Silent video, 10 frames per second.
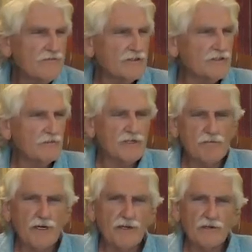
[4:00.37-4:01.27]
you feel so
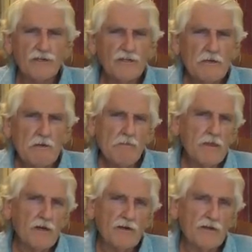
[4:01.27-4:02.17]
much better?
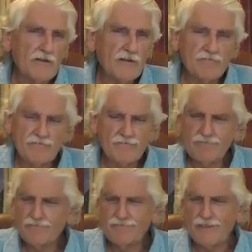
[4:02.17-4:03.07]

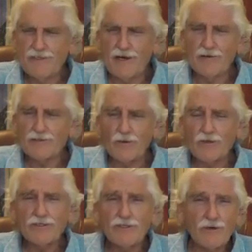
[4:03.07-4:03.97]
The tell is
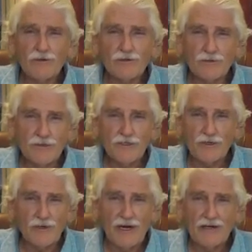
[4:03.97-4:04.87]
always told when you
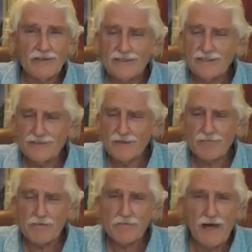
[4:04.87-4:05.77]
go out and eat
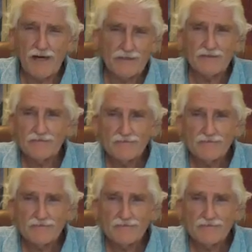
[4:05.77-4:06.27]
something bad.